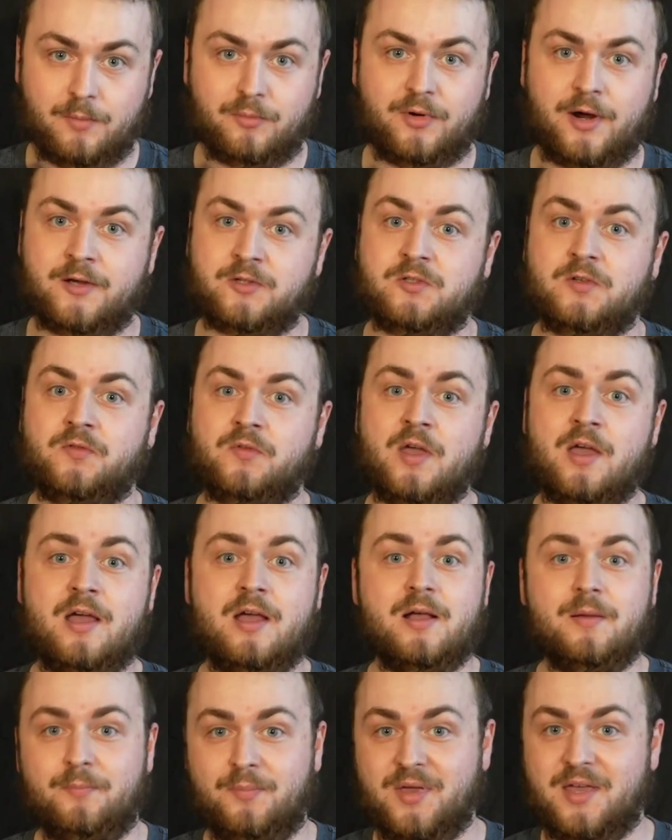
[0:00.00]
impressive,
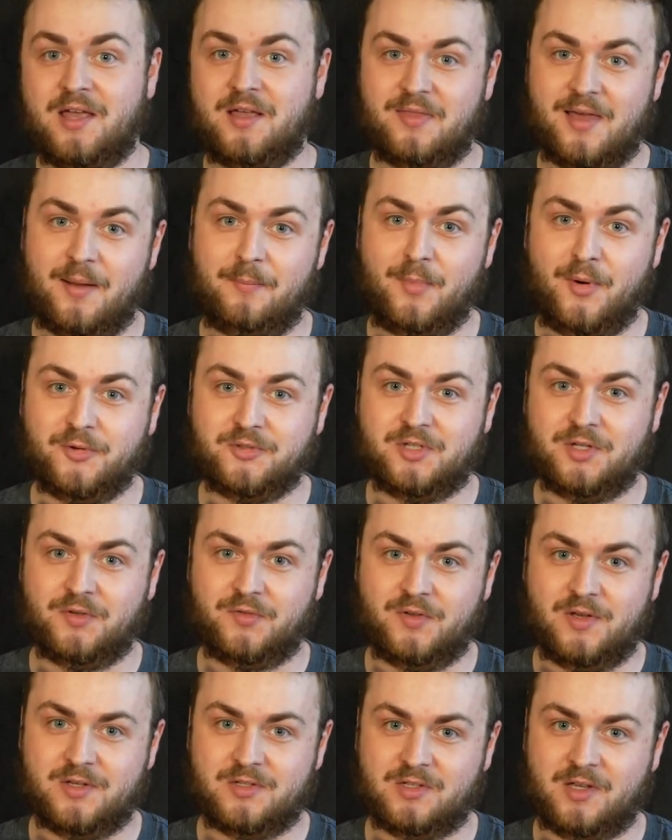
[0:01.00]
being that most
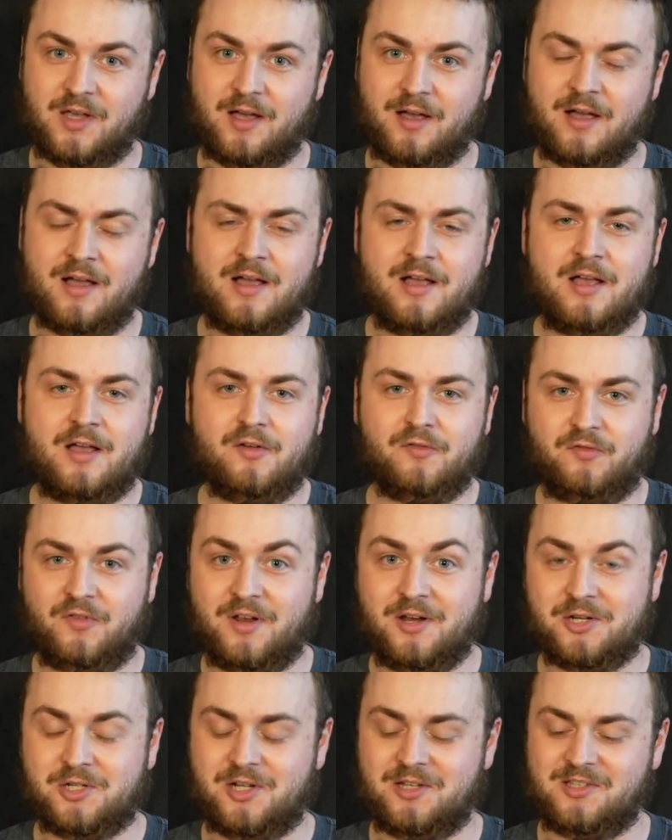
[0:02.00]
of his
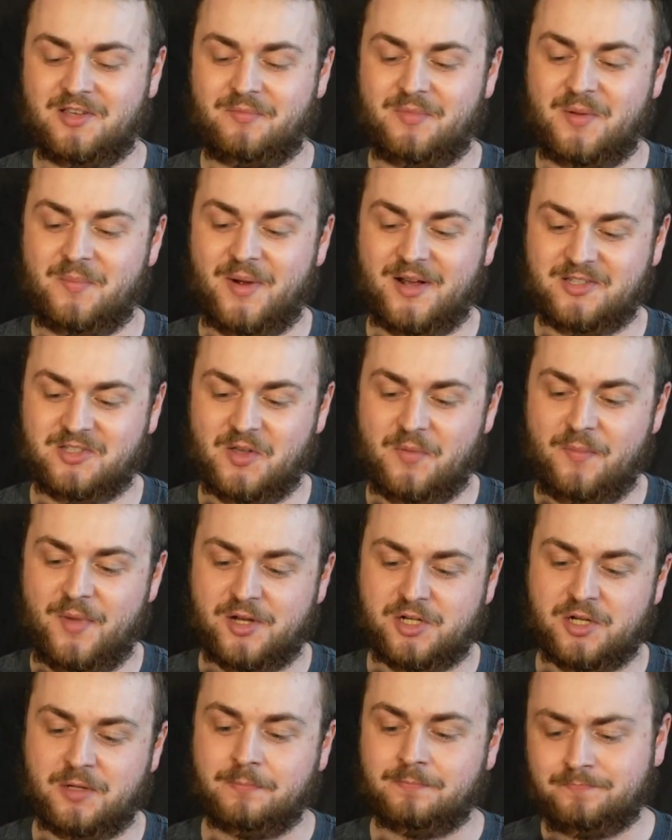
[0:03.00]
finishes have been by
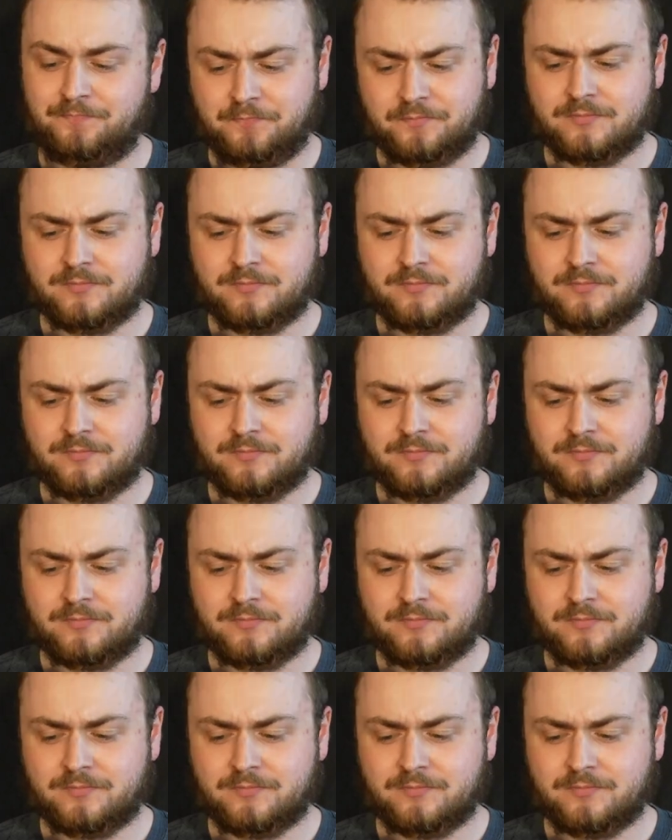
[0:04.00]
submission.